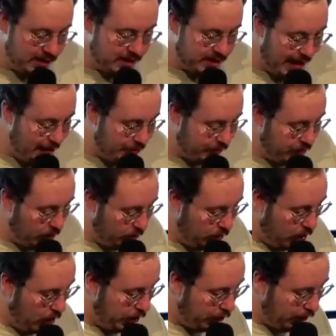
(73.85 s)
death no
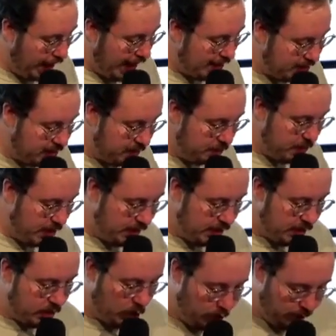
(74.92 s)
longer has
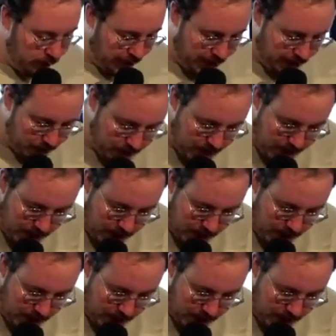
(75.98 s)
dominion over him.